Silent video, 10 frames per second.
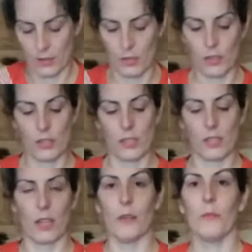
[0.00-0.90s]

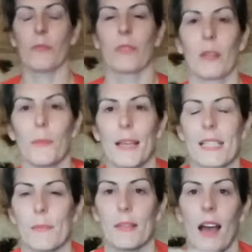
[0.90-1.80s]
So we had
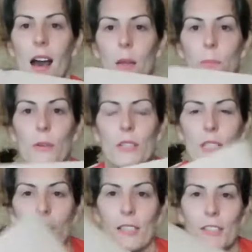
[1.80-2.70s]
some cardboard,
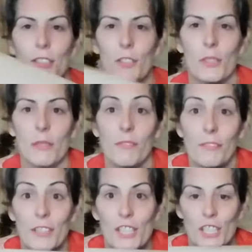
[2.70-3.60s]
drew some
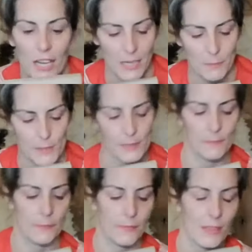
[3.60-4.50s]
fish shapes,
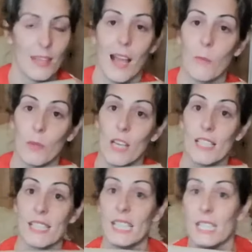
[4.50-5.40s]
and with our
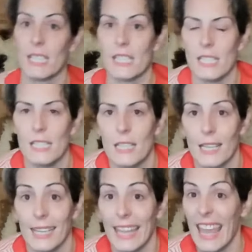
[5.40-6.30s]
scissors
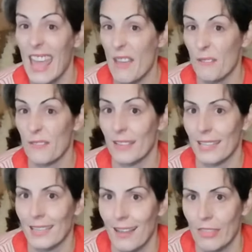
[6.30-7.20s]
carefully
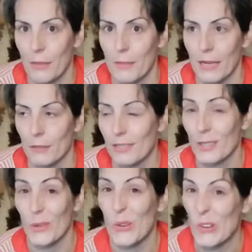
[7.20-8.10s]
cut them out,
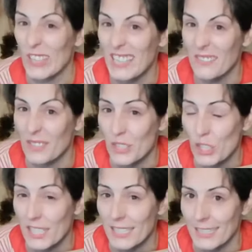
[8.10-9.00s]
or even
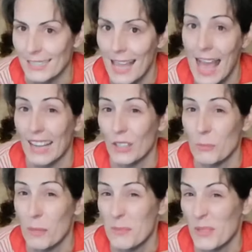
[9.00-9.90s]
cheated and got
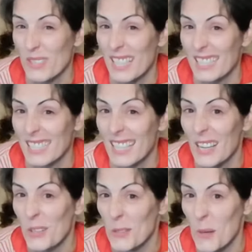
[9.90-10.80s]
mummy or daddy
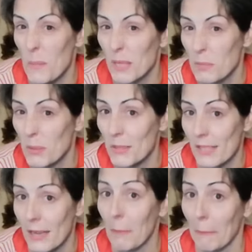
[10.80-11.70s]
or a big
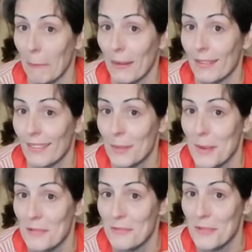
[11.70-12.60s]
person to cut them
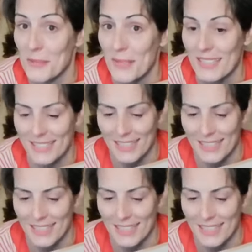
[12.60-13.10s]
out for us,